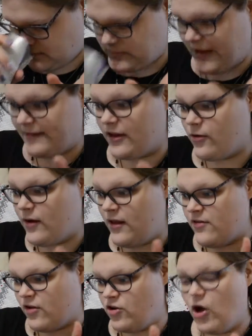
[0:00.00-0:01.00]
Like, there
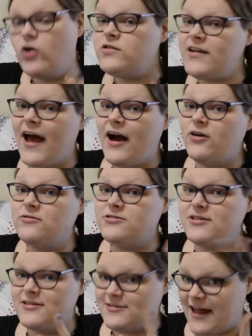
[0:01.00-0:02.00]
is no
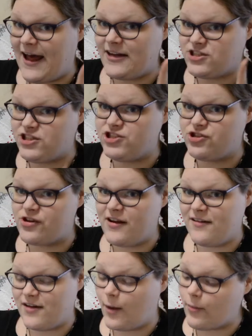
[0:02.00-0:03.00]
doubt that ginger
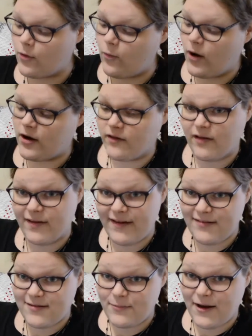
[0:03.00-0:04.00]
is number 1 on the
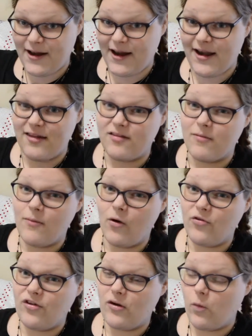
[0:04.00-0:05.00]
list, meaning it is the
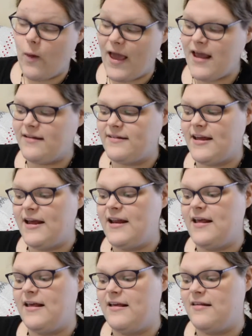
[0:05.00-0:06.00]
most in weight.
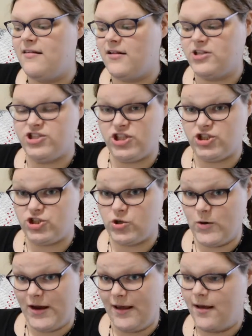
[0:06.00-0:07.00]
It is
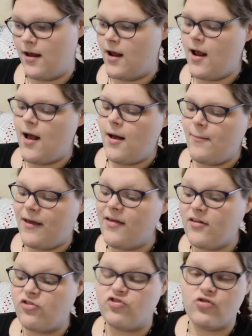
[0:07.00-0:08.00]
gingery.
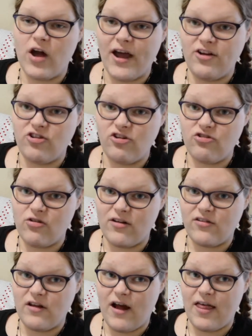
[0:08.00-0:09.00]
Because it's dry ginger,
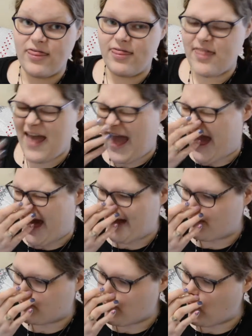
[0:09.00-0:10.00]
it's not
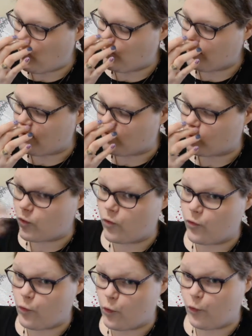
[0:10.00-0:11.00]
as potent as
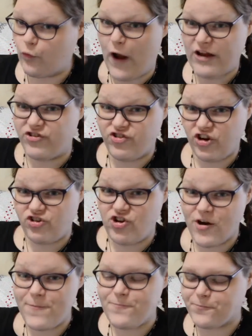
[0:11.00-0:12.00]
fresh
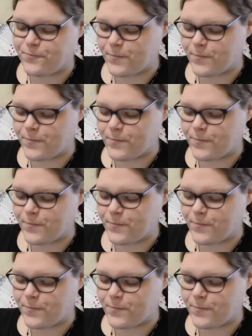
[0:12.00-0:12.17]
ginger.